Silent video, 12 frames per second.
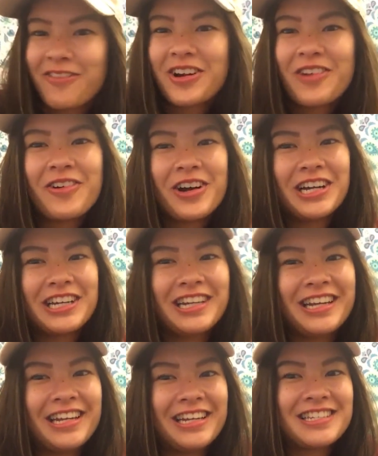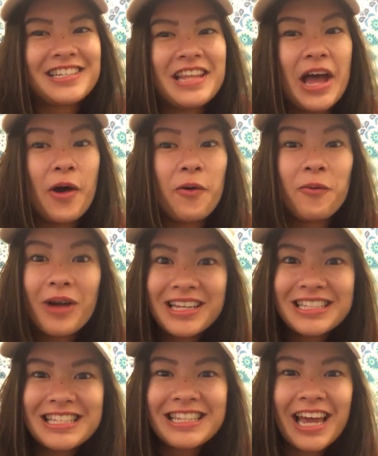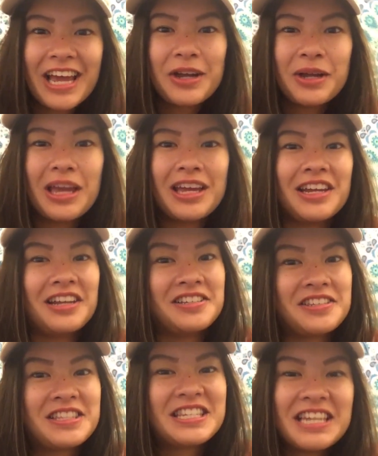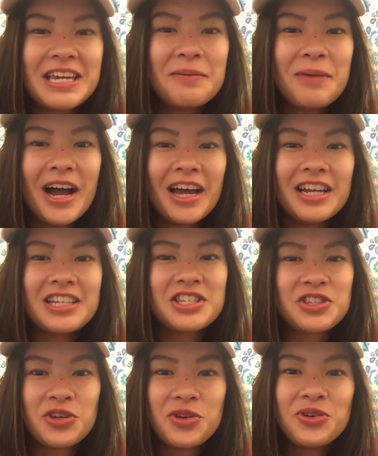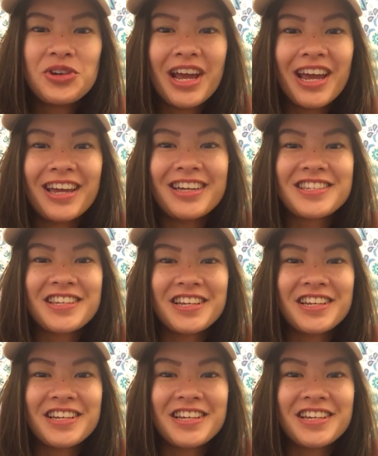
everyone. It is now Wednesday. It is T-minus 2 days